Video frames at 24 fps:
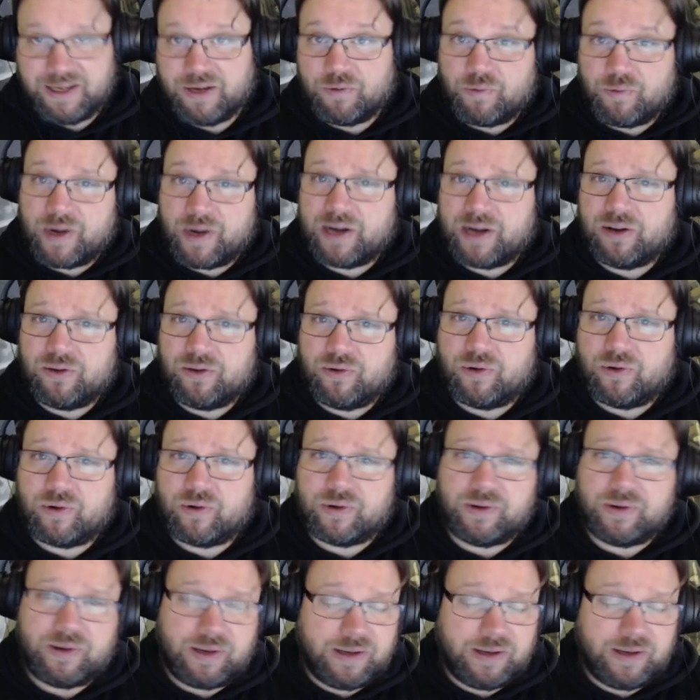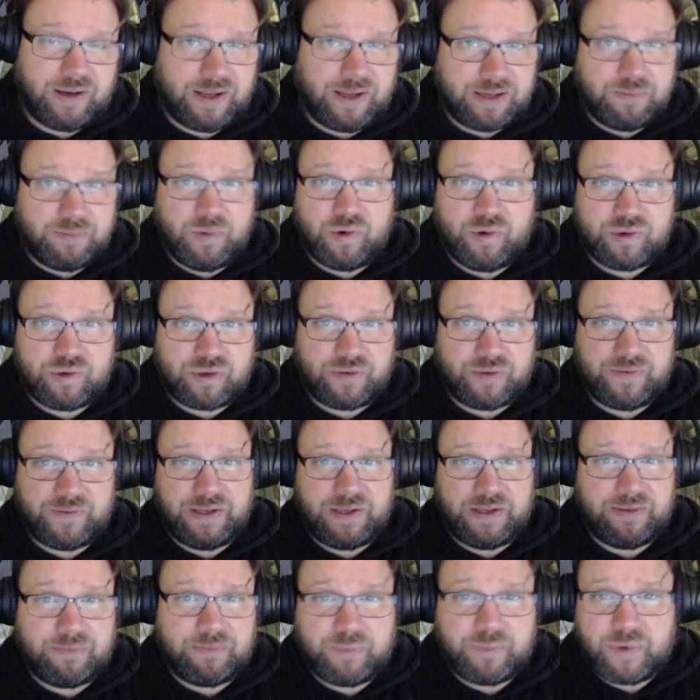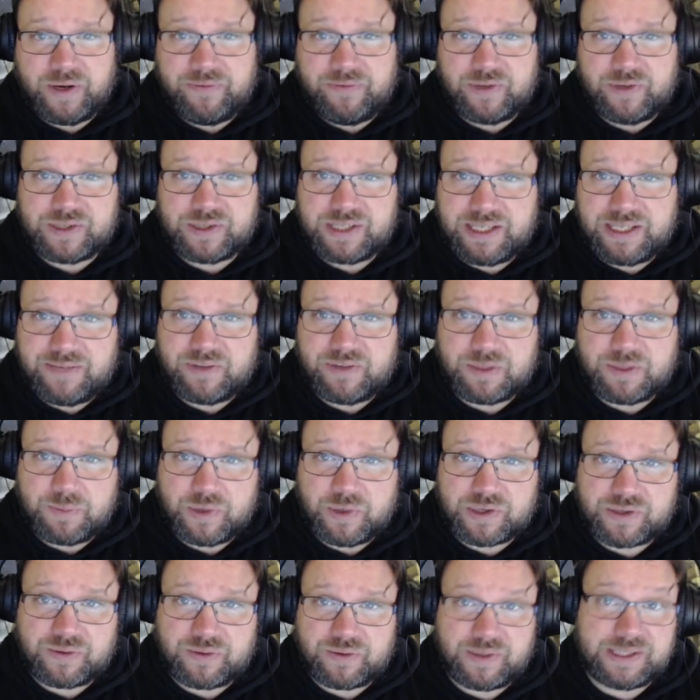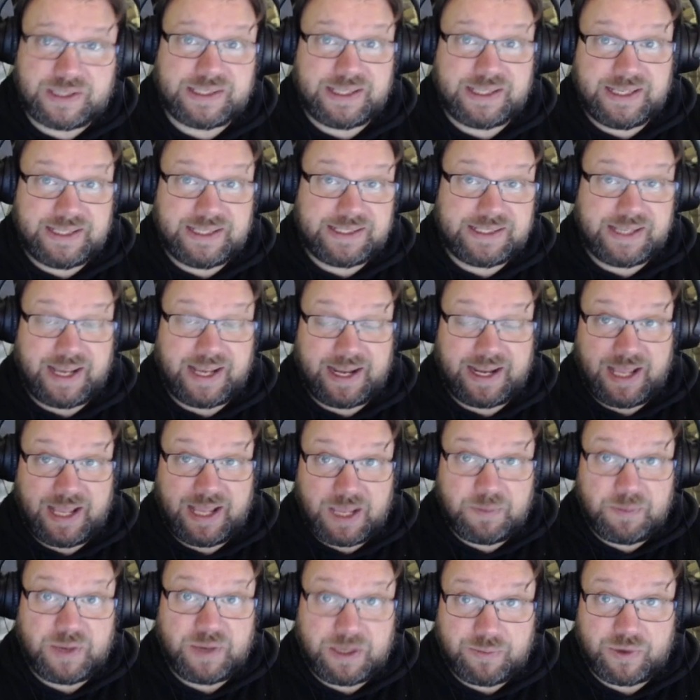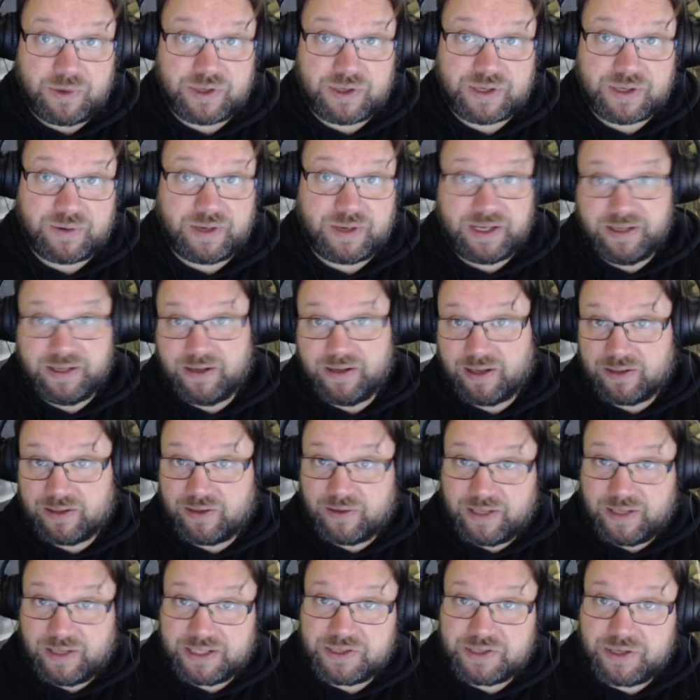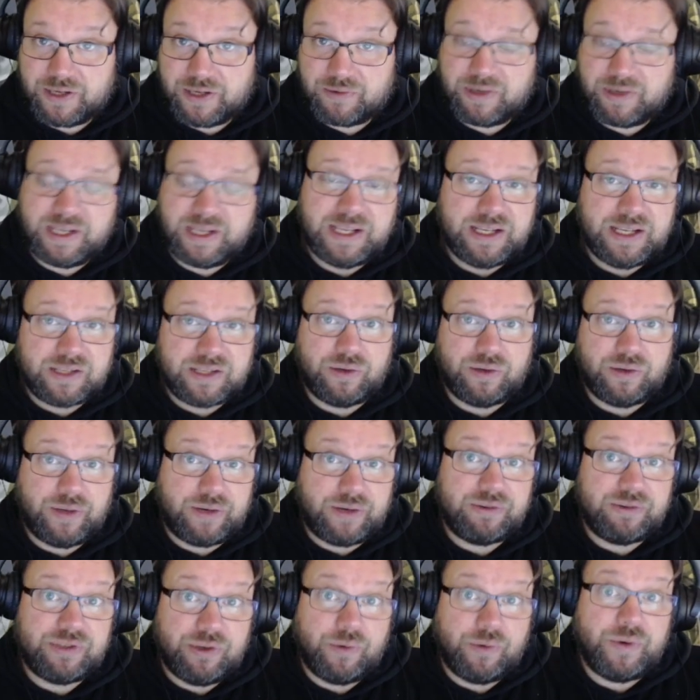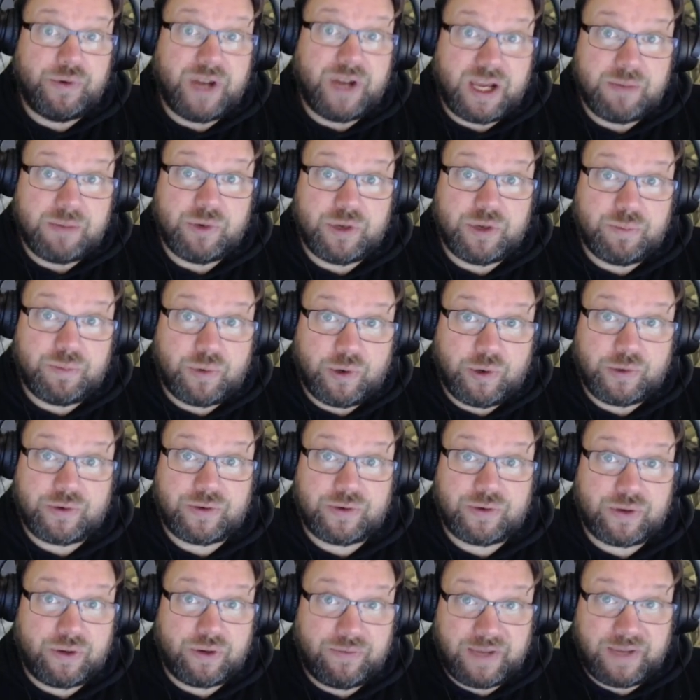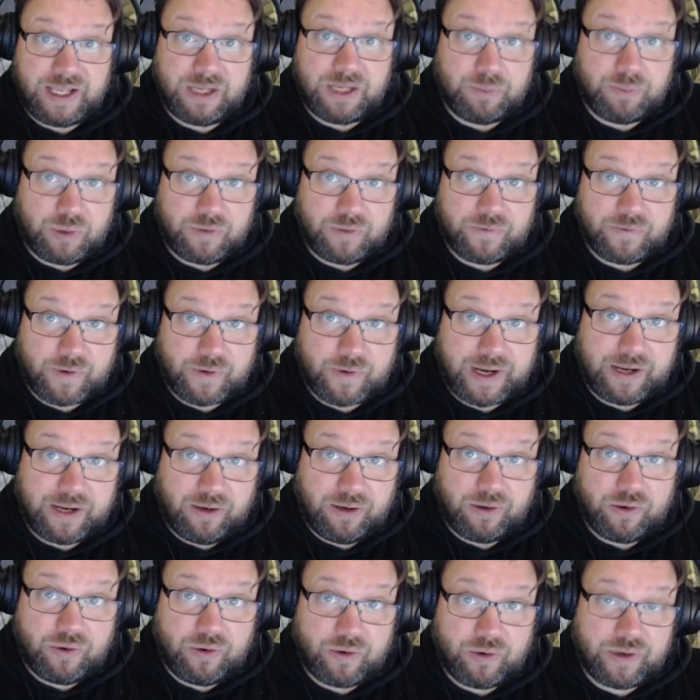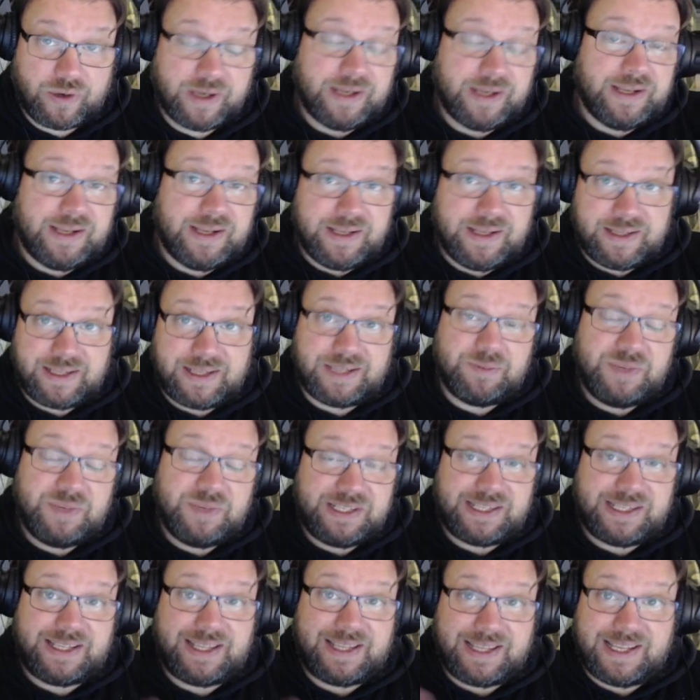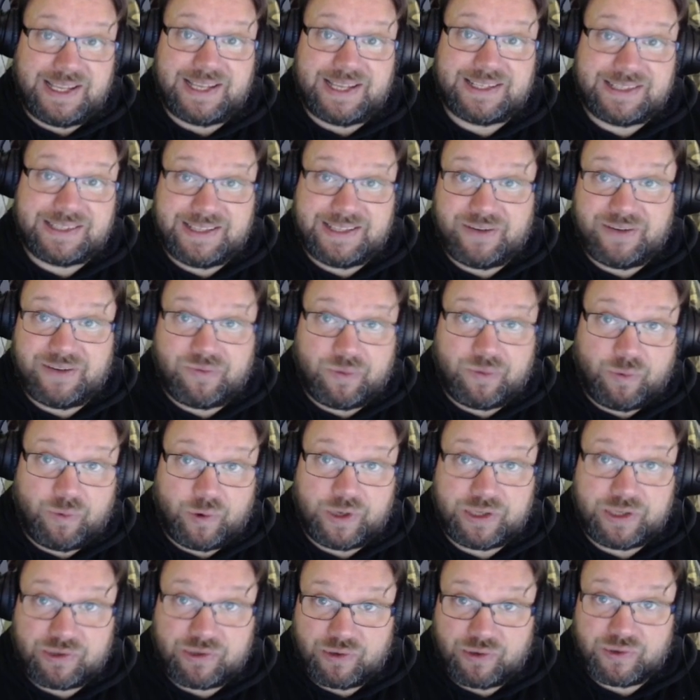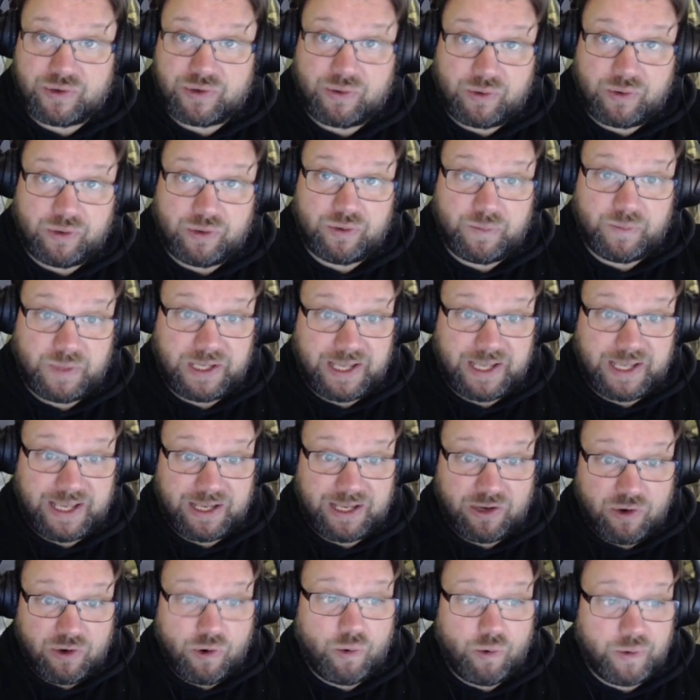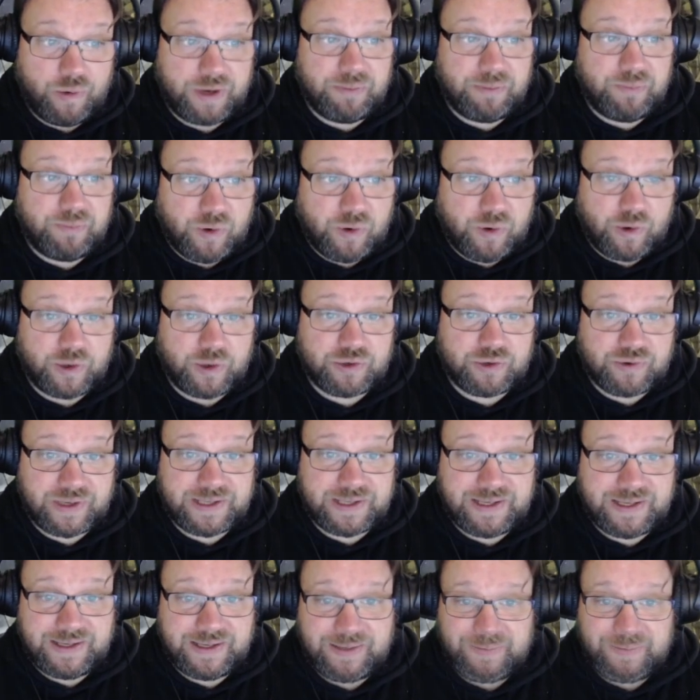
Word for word: Rattlegore, unlike most of the previous event mercenaries, is an epic mercenary, not a legendary, so there is no diamond portrait available for Rattlegore. That means that the task 10 reward is also going to be a golden portrait.